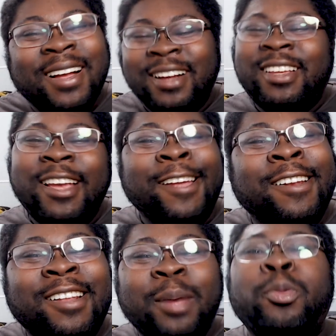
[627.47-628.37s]

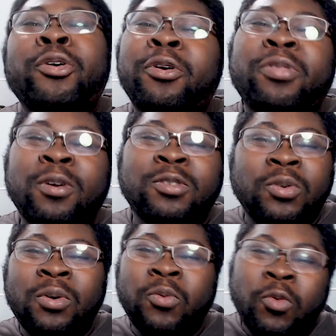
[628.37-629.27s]
Again, let me know your
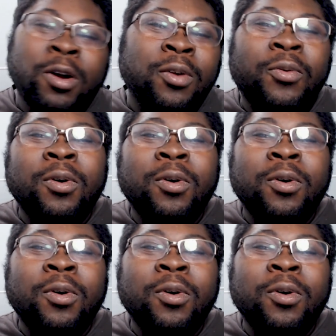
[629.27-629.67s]
thoughts on one